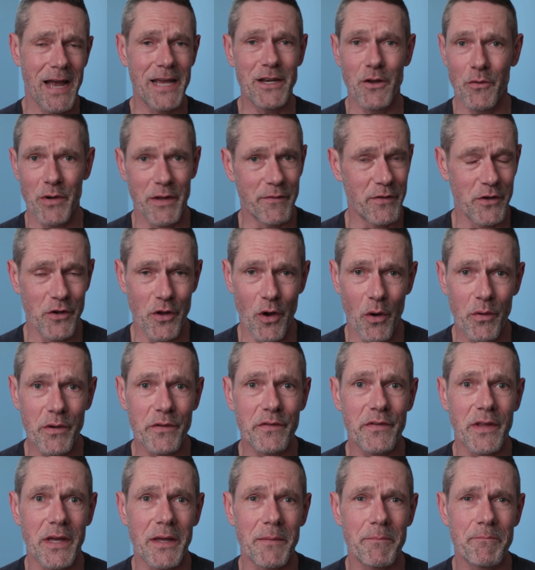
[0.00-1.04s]
I don't even
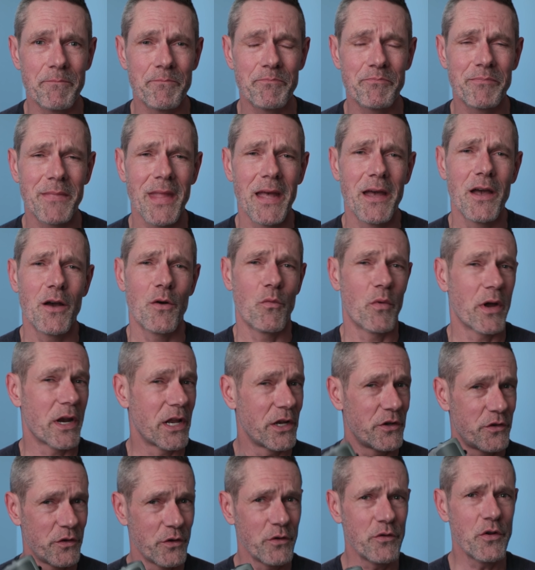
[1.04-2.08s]
notice it. What
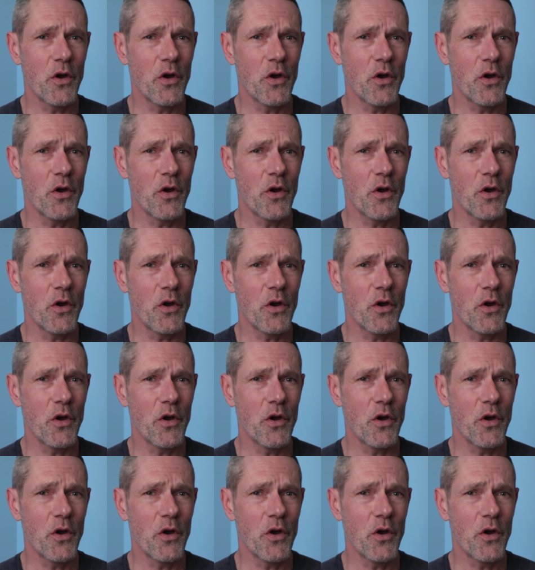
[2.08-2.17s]
I do